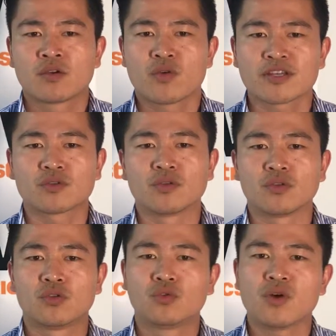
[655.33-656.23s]

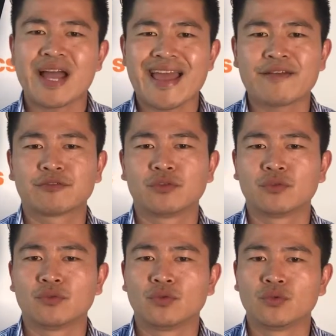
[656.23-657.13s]
Question: do I have
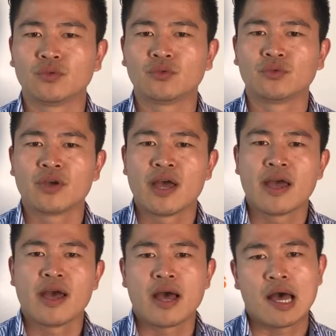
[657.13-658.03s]
to do
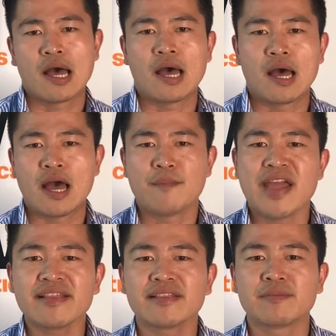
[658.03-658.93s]

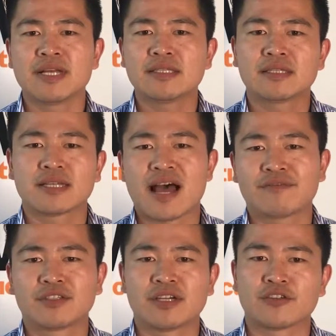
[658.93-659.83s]
amendment
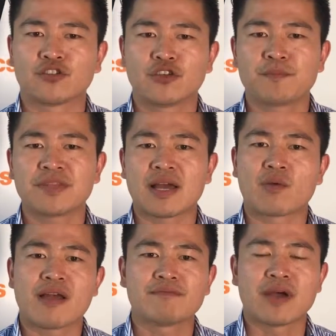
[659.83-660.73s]
after a shipment
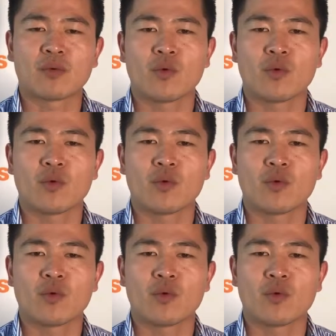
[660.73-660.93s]
arrives in my